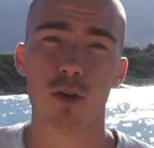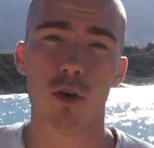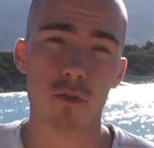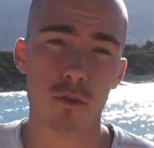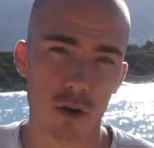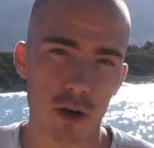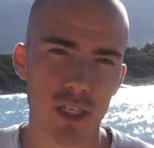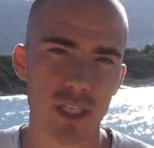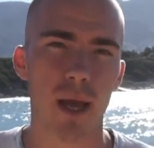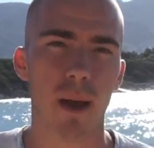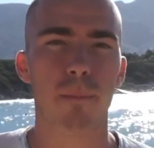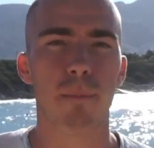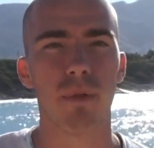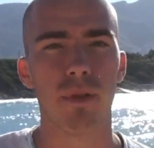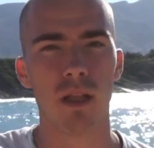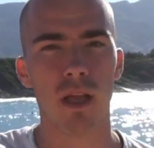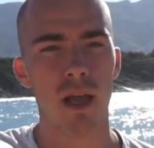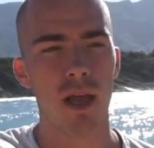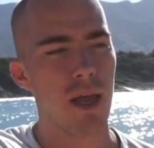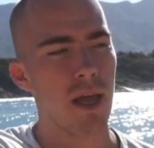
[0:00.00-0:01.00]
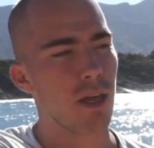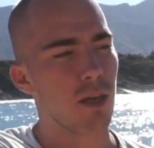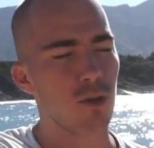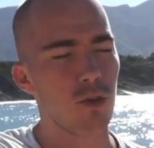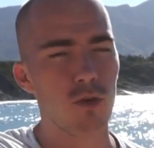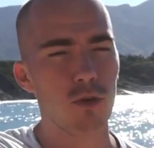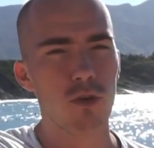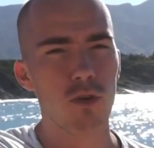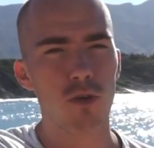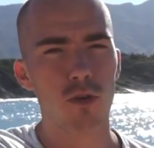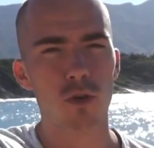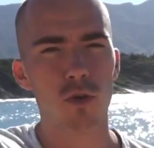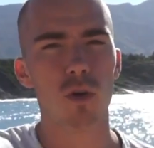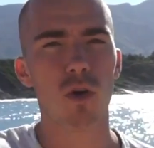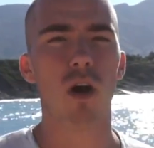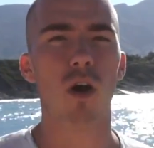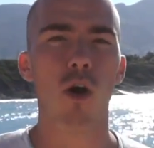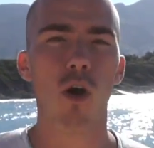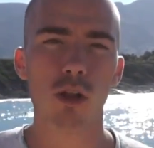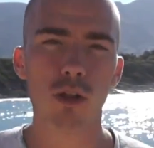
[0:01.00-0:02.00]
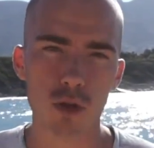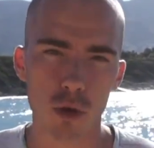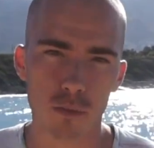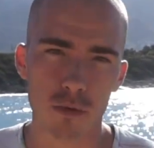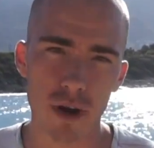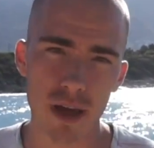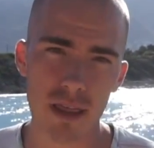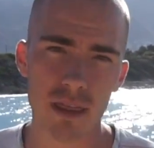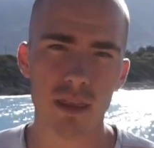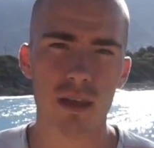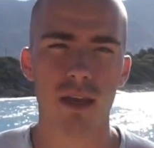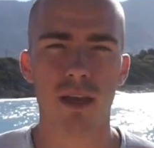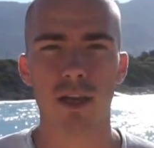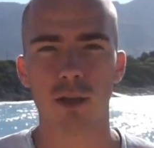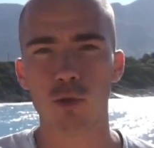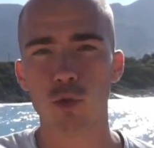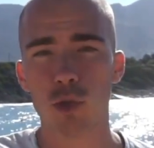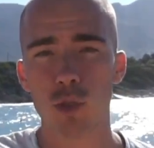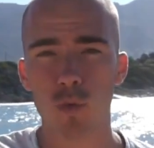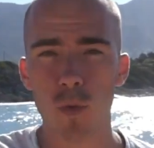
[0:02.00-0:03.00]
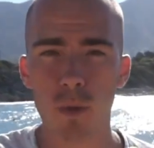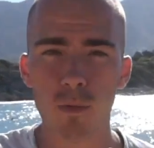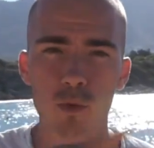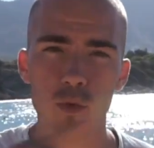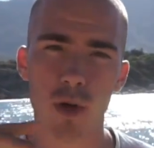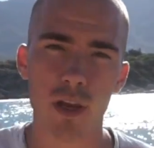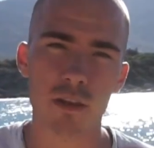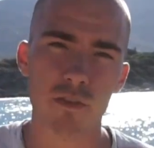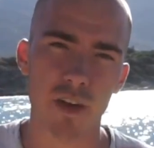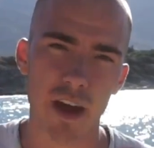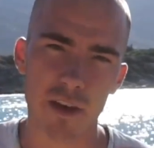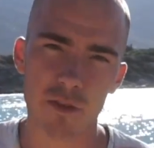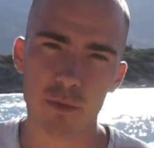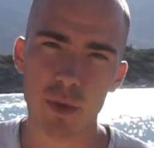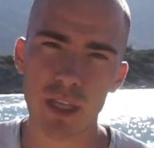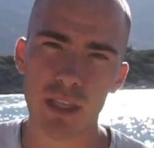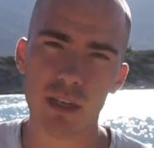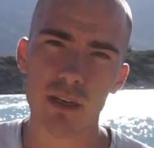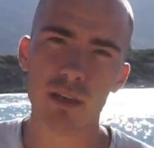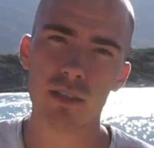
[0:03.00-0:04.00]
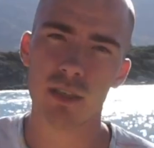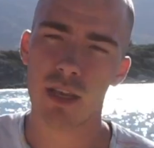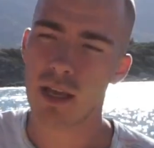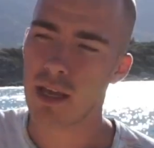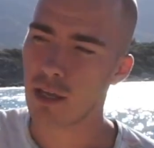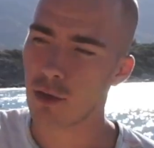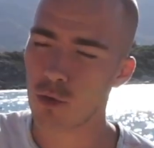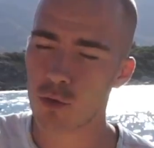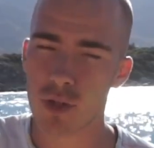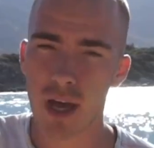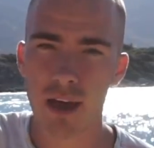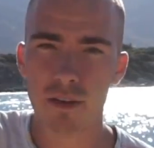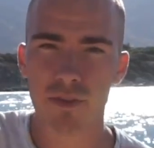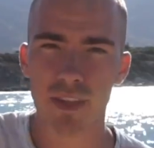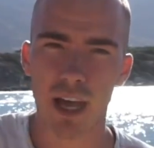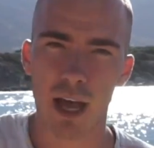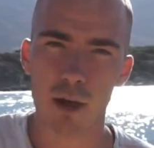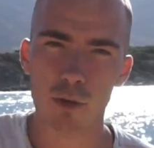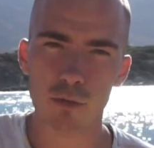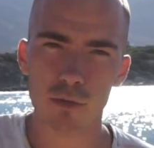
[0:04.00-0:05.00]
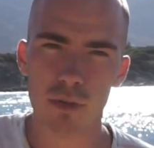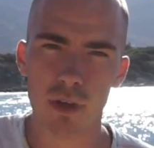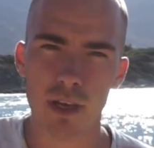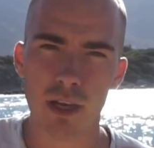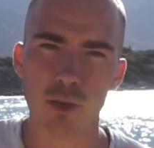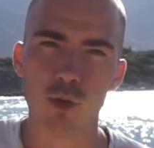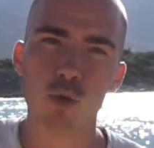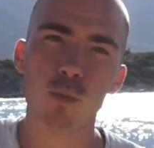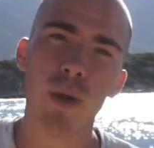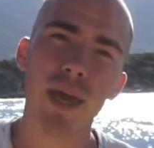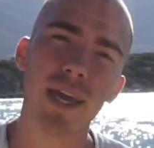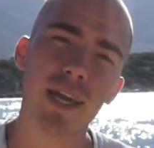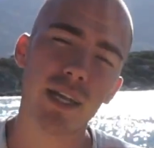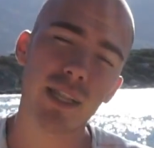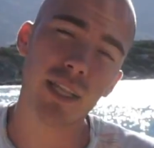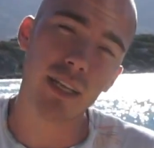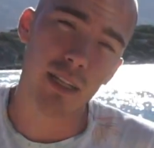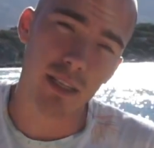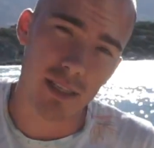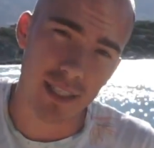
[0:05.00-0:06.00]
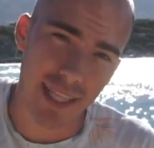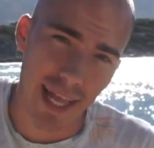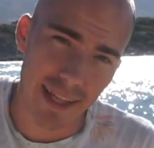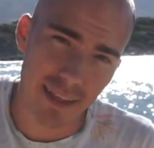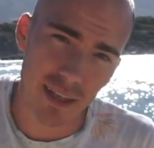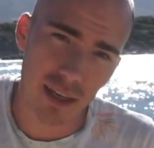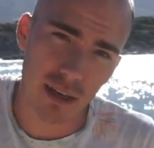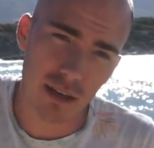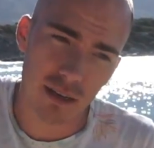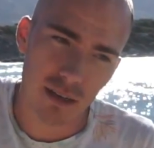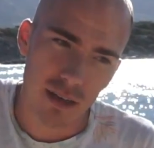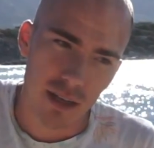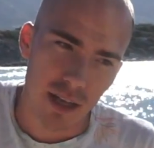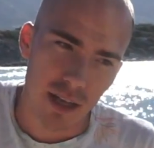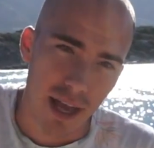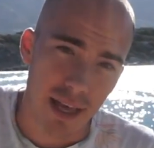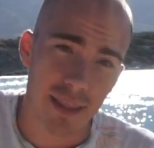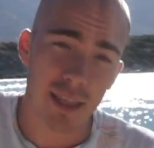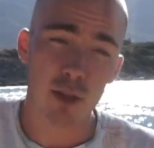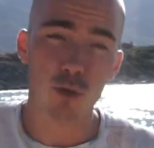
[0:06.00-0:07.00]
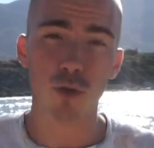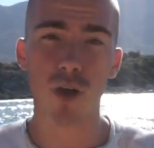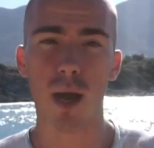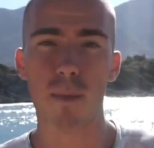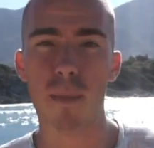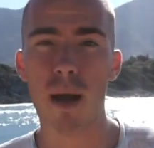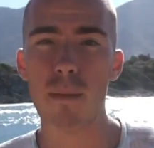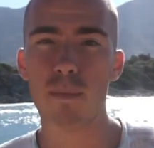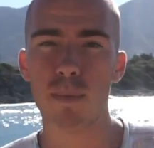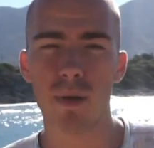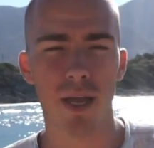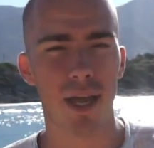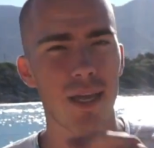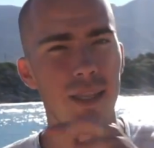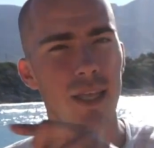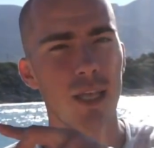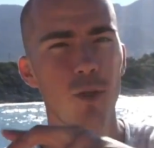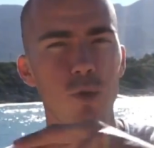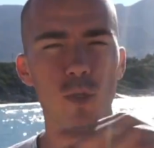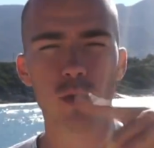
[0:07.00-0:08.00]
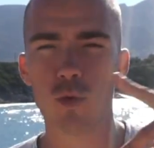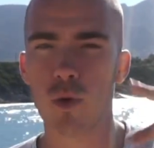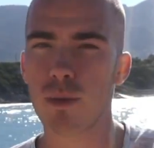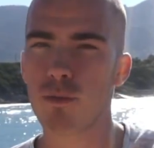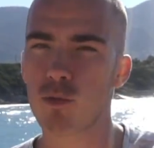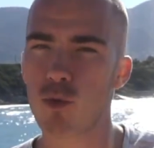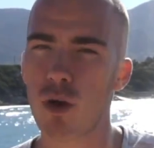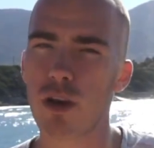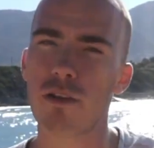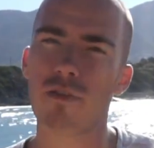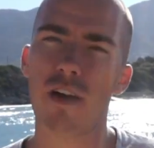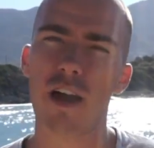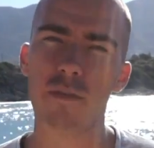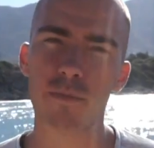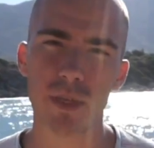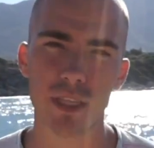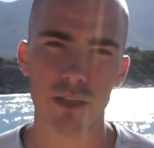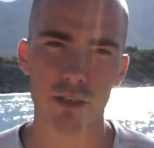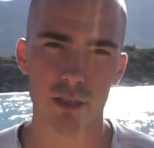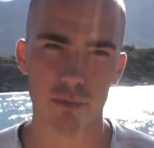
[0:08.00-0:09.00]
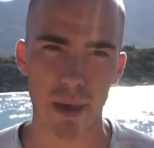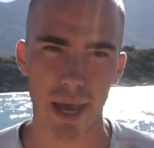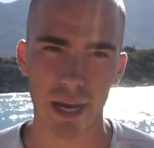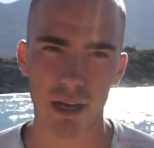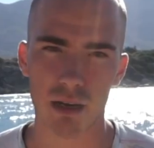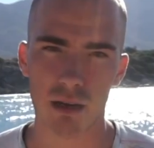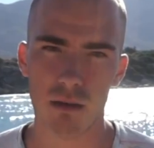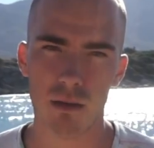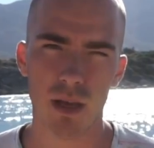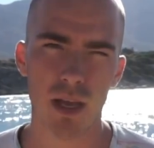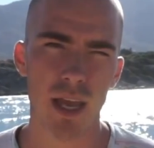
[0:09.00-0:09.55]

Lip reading: So for example, you hold your breath, you swim 25 meters, you dive down, you make a little static, and then you come up, and then you swim 25 meters back.